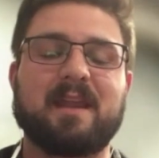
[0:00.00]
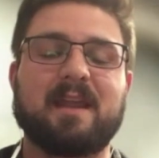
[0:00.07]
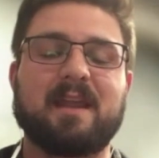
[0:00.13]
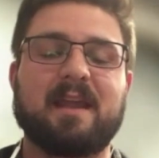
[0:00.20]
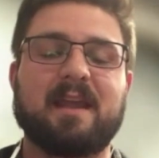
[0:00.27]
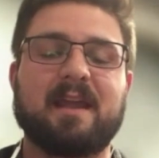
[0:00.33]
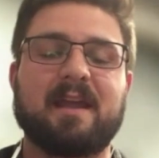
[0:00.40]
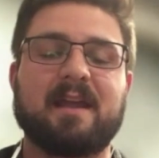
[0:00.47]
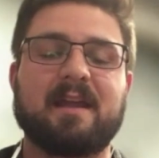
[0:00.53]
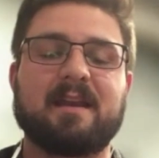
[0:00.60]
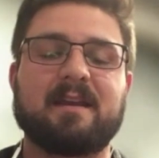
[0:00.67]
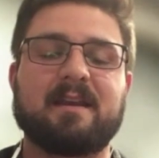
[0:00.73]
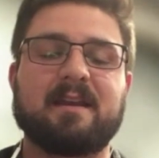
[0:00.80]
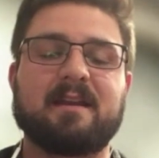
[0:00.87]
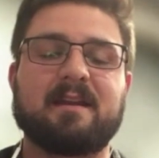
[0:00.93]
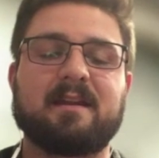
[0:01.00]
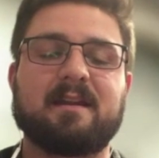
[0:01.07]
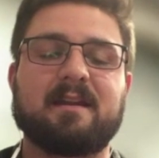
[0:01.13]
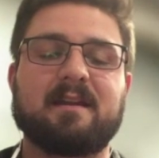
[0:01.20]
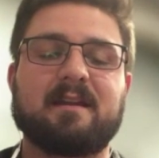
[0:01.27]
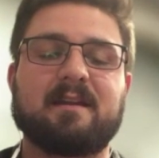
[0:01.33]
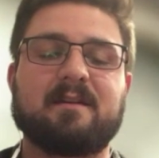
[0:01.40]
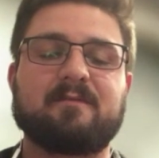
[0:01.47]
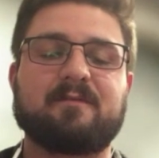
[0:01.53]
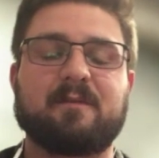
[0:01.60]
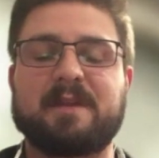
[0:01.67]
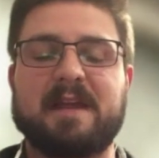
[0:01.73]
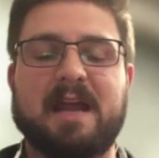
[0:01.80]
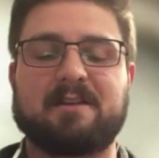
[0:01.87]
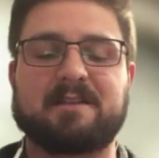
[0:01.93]
And from
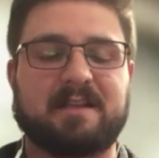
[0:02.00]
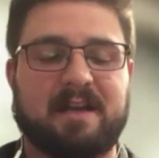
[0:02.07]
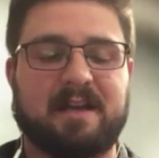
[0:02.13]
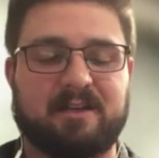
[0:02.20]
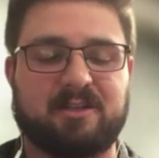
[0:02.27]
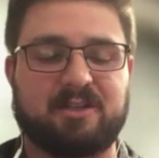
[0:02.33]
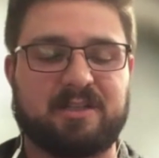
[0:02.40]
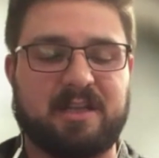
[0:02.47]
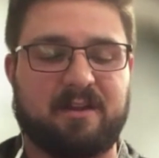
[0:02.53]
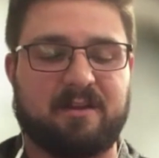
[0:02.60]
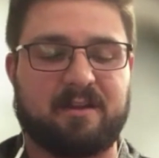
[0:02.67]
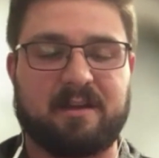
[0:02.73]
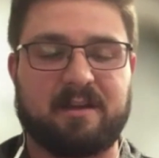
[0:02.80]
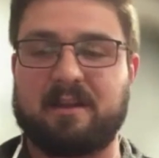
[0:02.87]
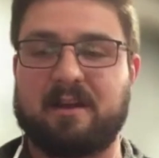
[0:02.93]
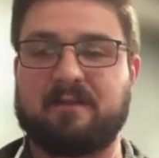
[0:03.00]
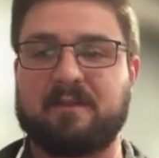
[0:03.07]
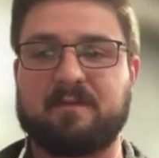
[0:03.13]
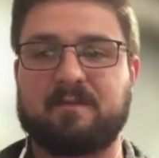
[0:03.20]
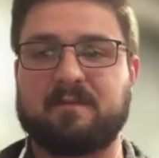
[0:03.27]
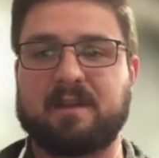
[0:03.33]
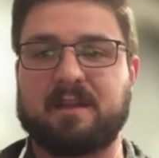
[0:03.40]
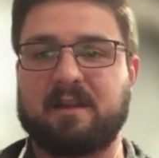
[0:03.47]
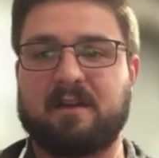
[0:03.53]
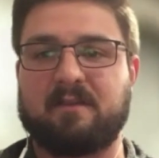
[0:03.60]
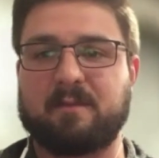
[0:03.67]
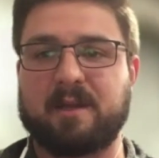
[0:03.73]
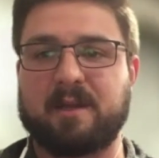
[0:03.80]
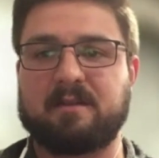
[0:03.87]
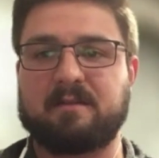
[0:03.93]
the outset, I could just tell that he loved it. He loved
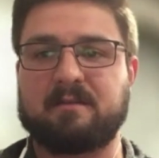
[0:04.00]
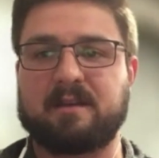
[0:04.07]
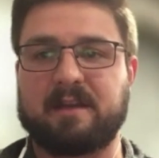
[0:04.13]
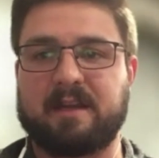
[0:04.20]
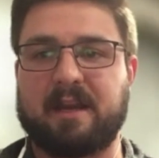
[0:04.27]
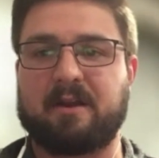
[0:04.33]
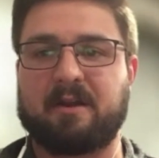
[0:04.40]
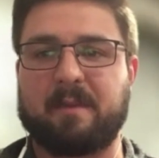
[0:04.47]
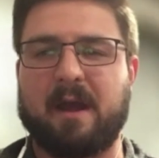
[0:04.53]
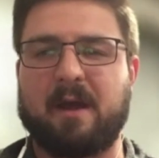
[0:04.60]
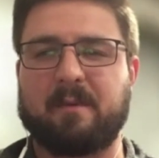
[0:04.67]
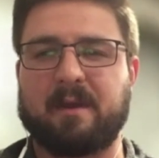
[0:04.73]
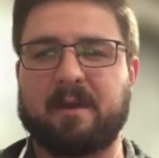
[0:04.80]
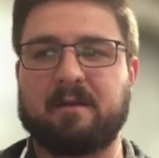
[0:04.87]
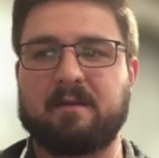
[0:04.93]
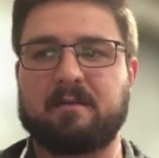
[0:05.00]
me and he cared about me